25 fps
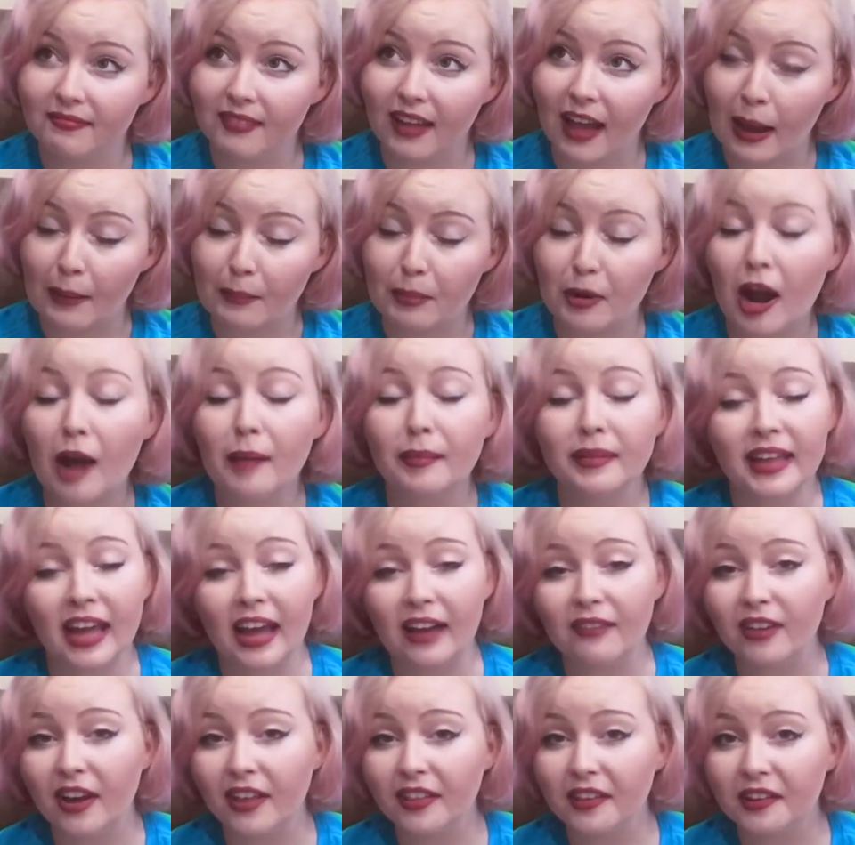I probably
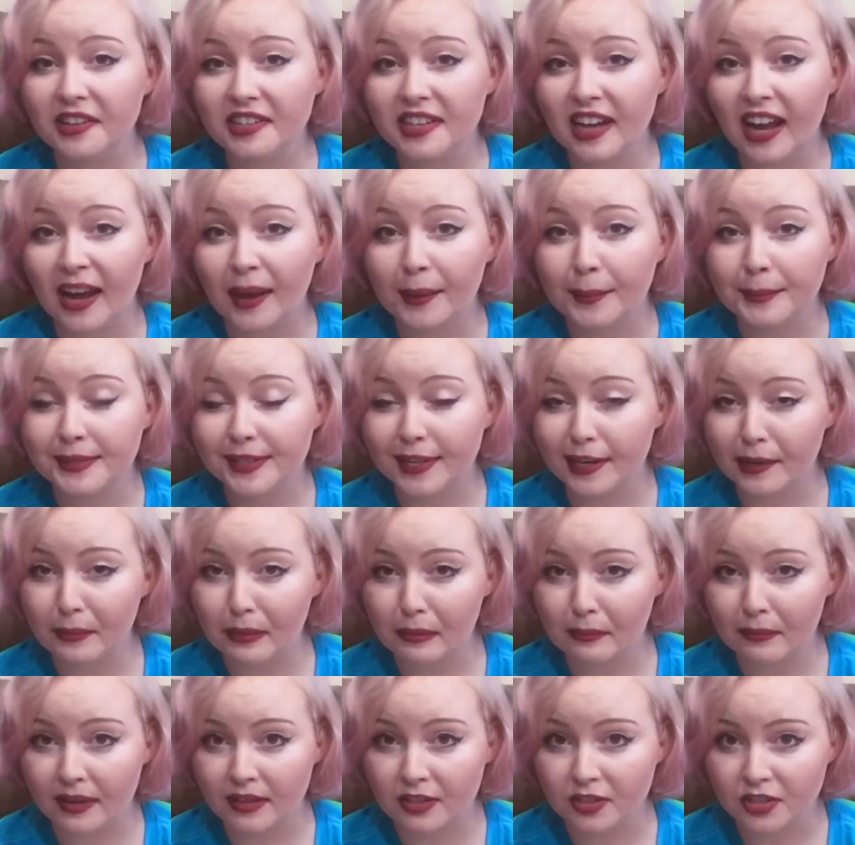have other times it'll
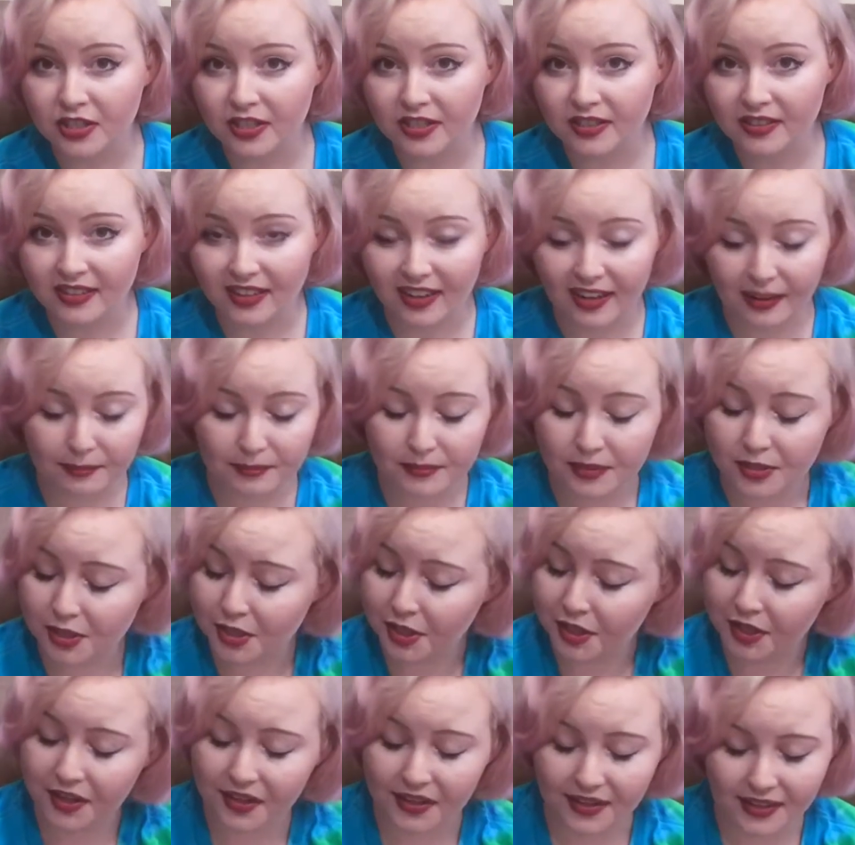be mentioned. I'm
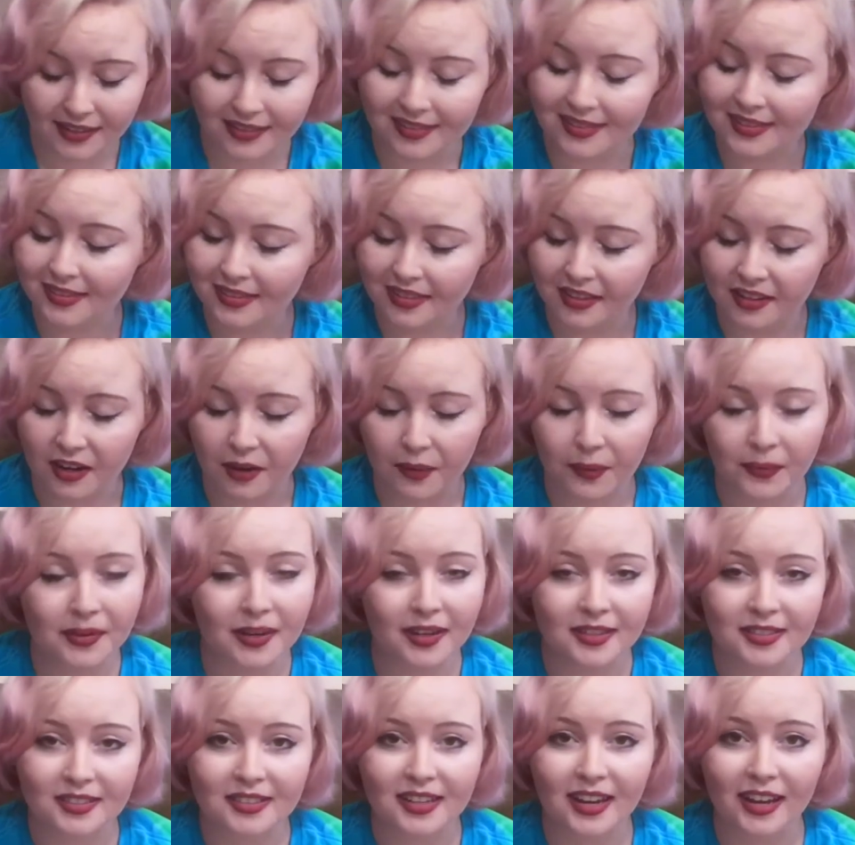sure it's, you know, it
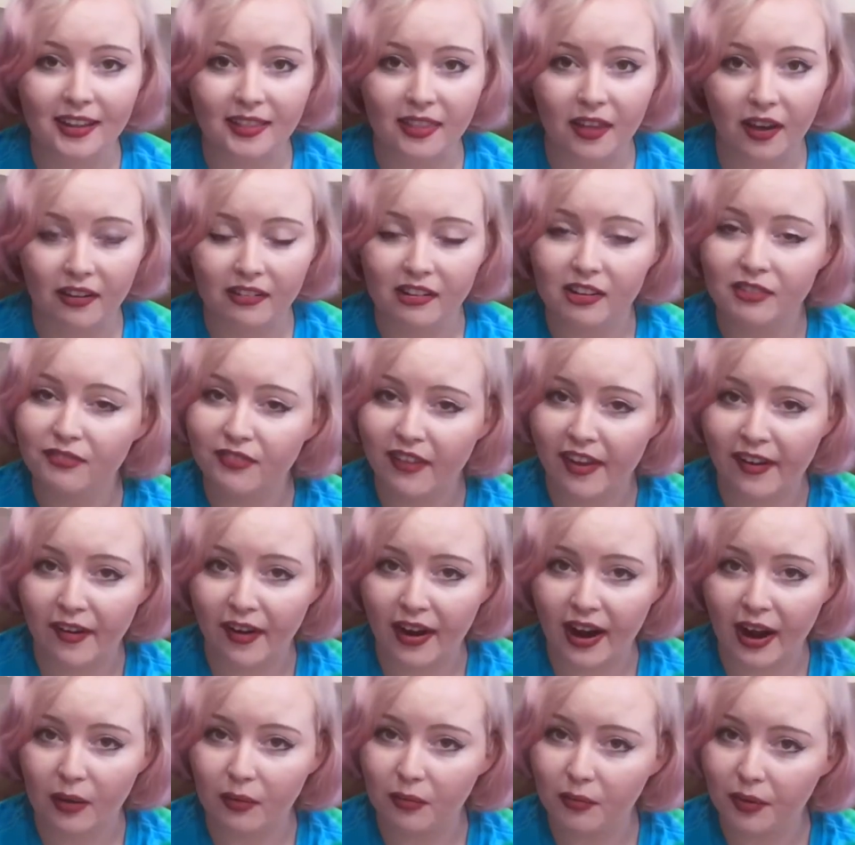doesn't take long to figure
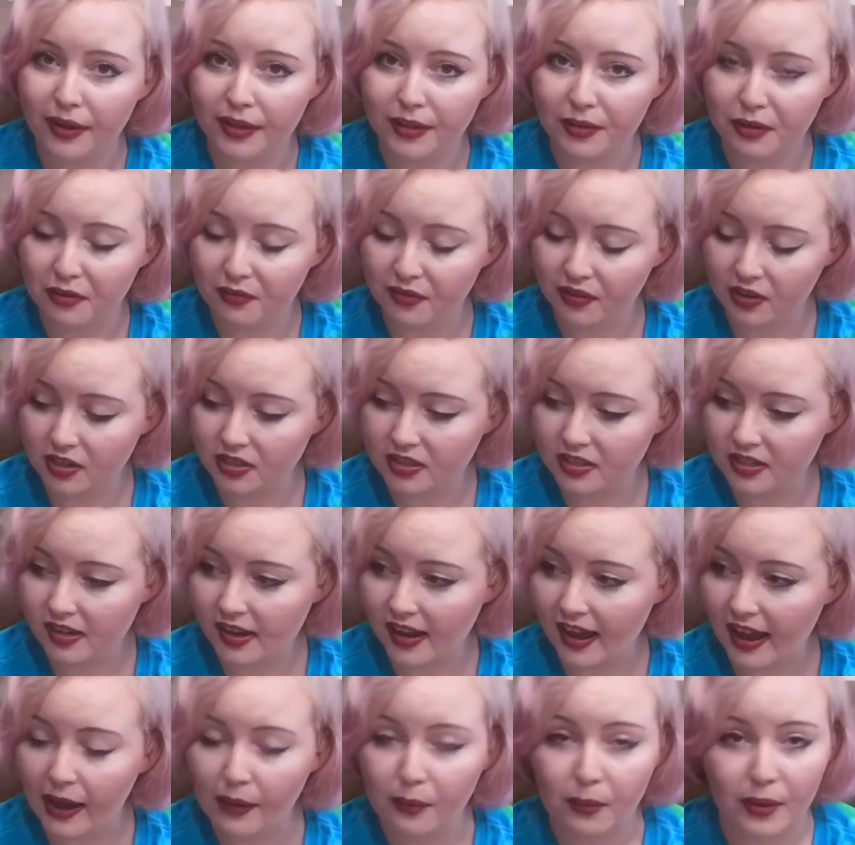out what
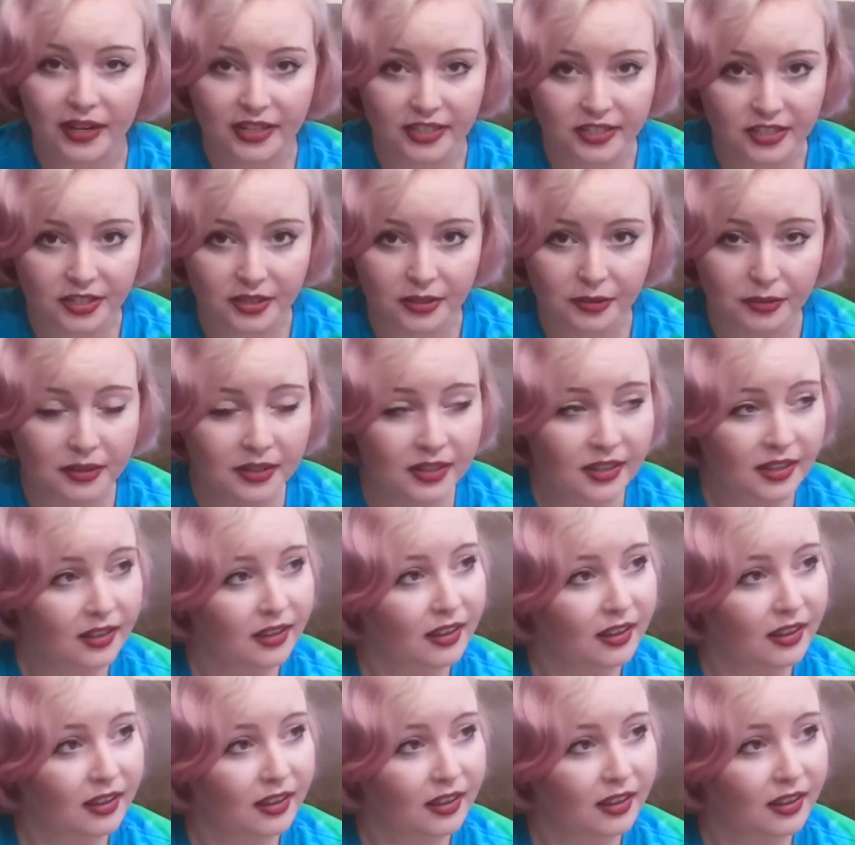university I went to.